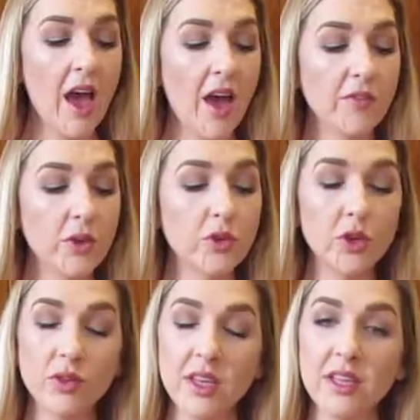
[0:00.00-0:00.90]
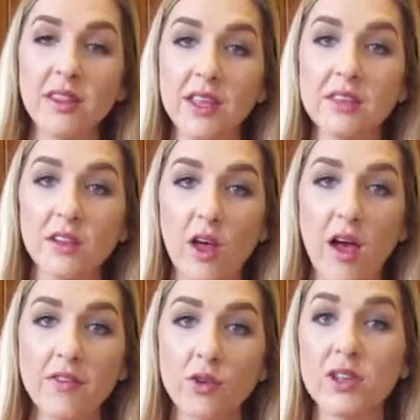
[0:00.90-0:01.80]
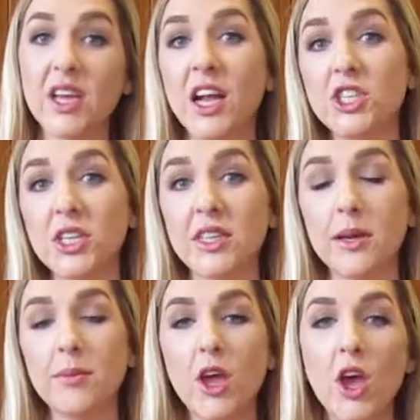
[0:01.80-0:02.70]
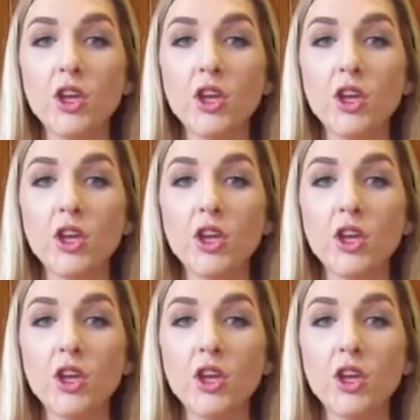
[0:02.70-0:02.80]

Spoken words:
of you using these cloths or touching them,